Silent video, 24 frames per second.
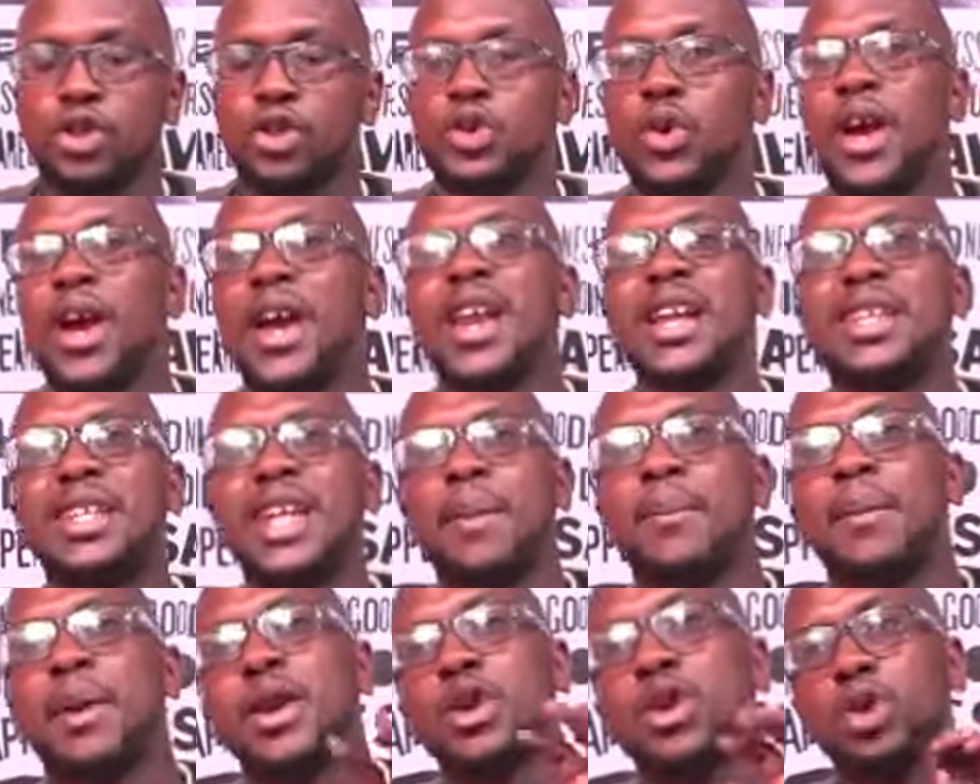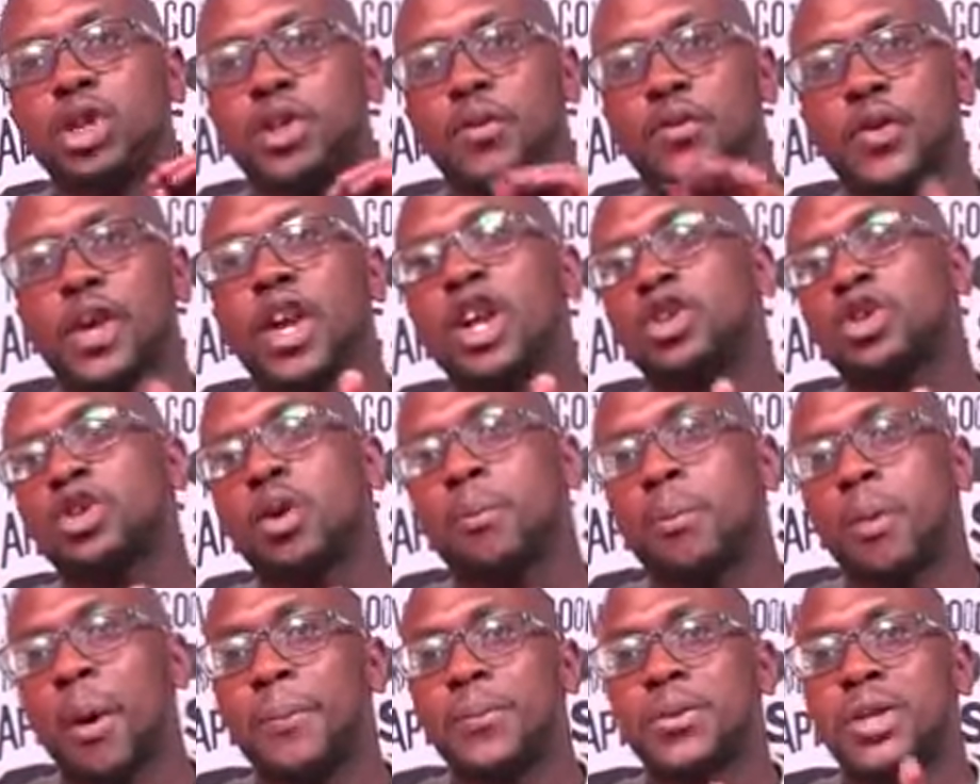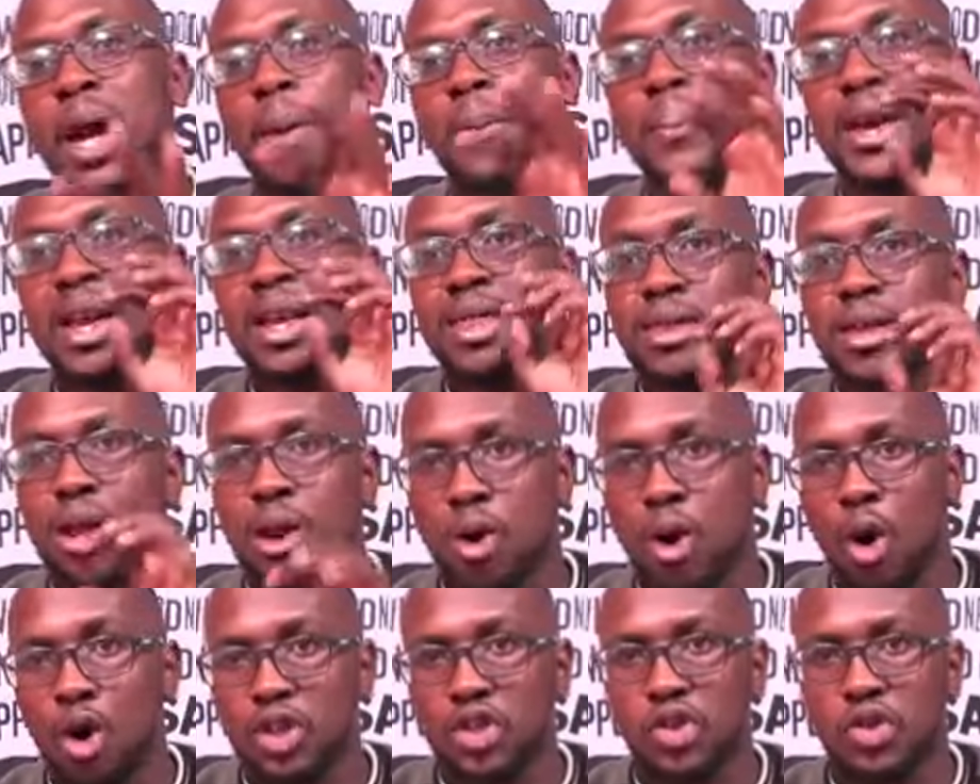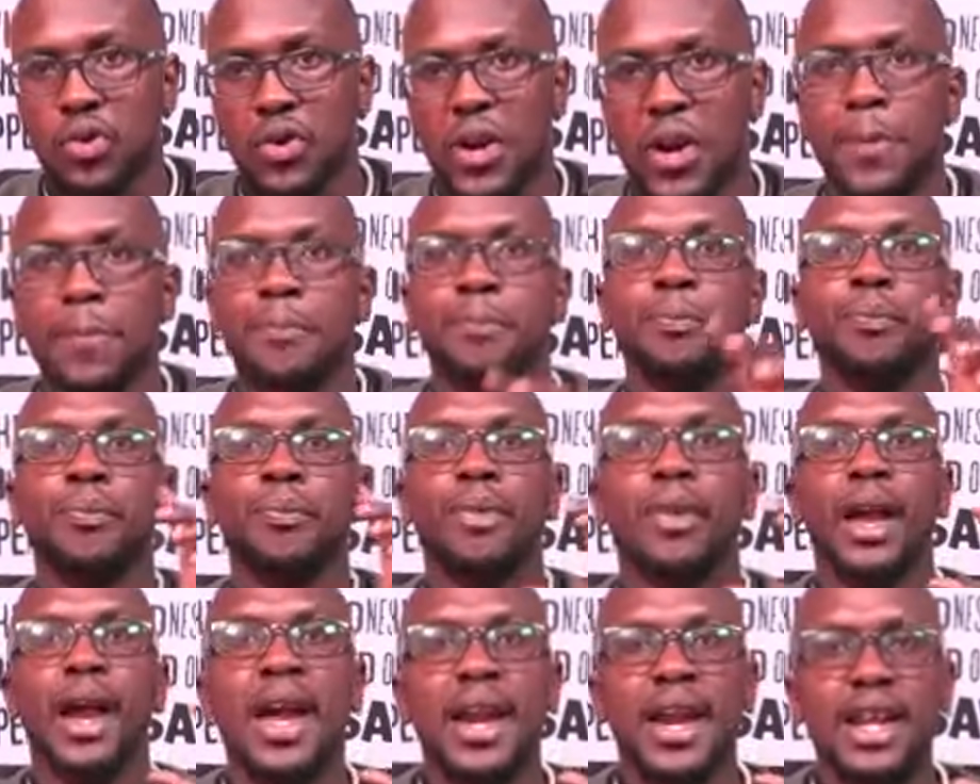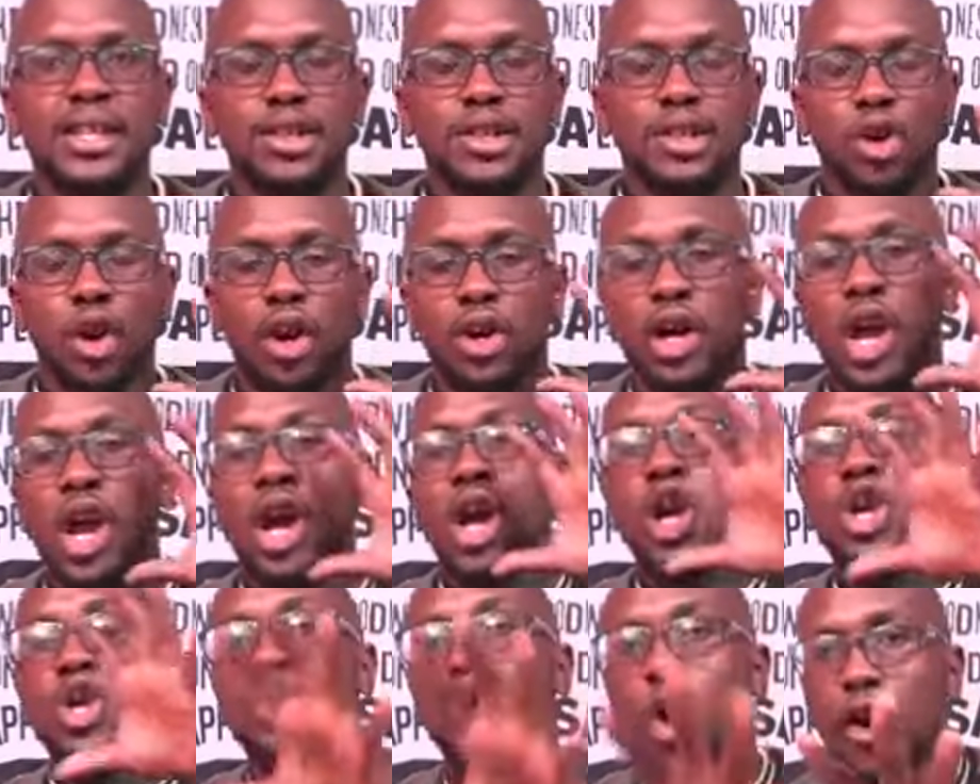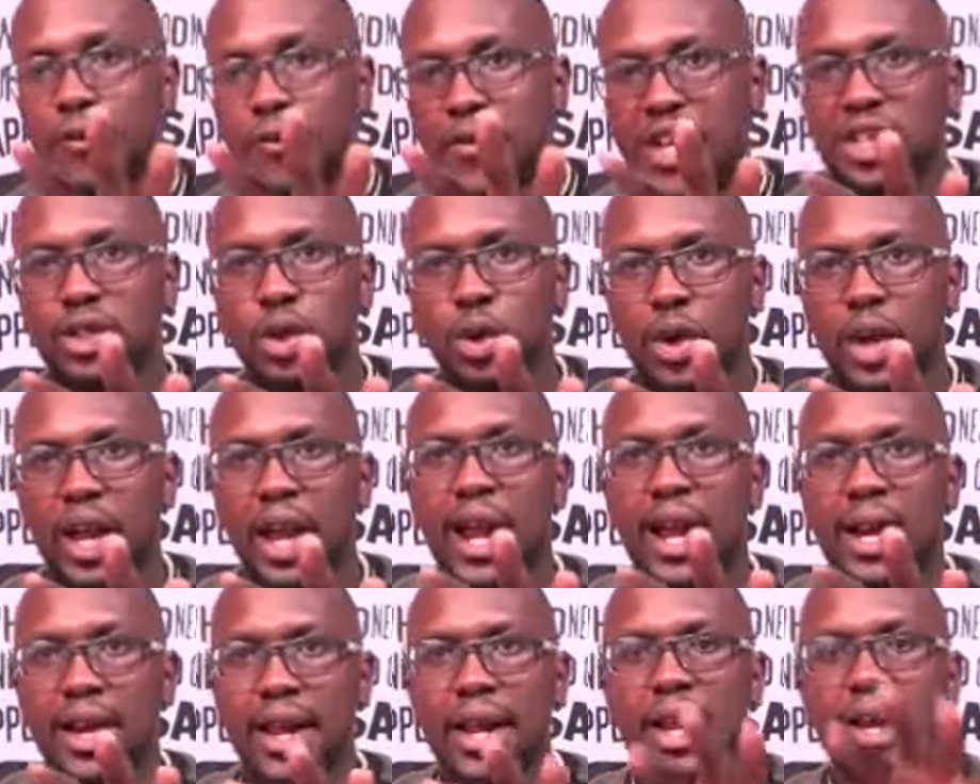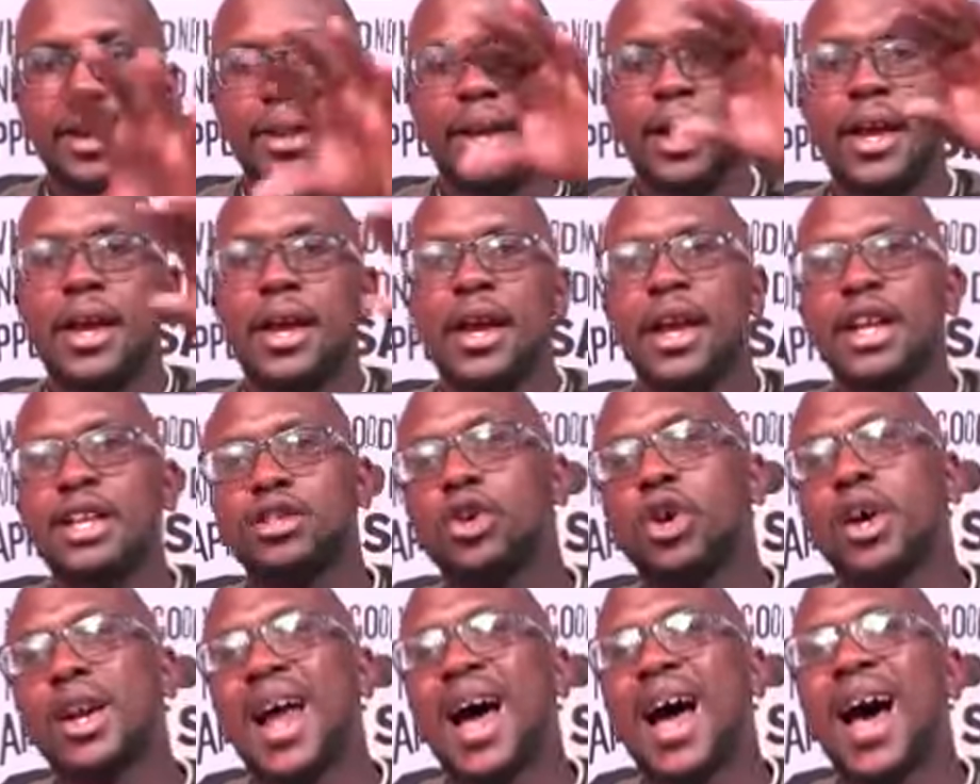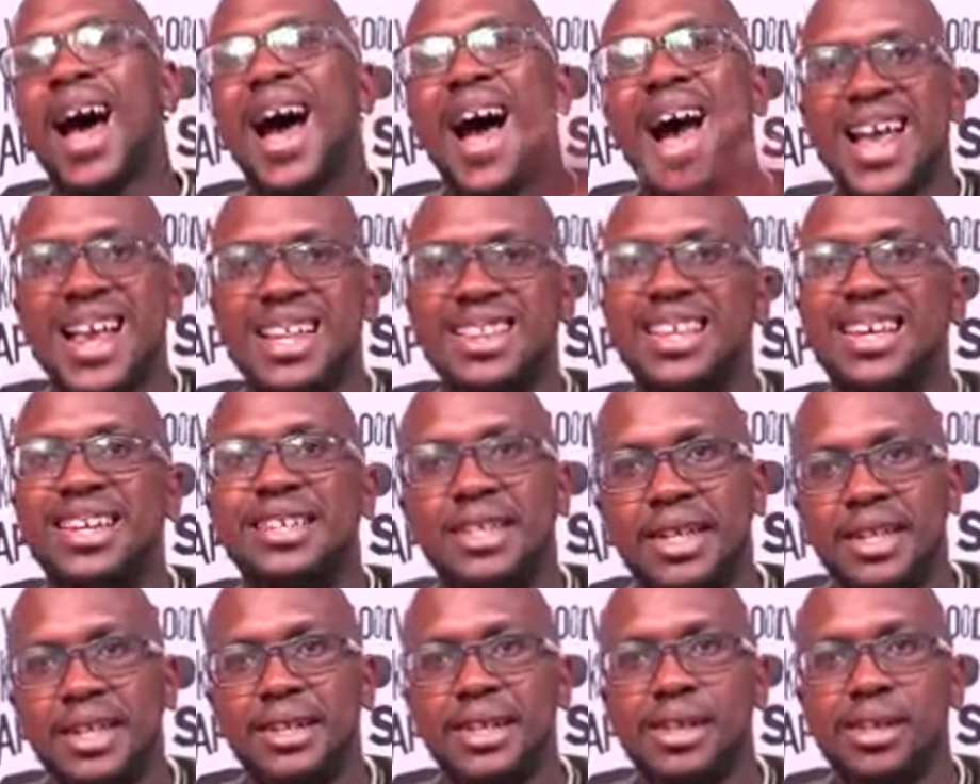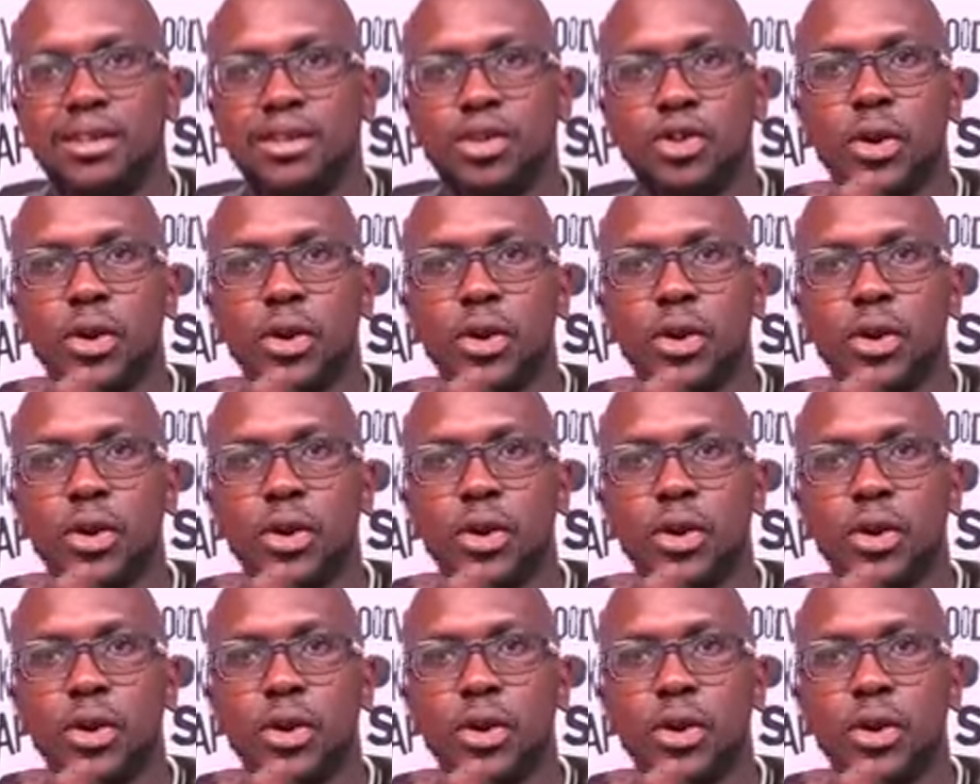So anytime a notification pops up in the lock screen and it's not your face looking at it, it's gonna hide the details.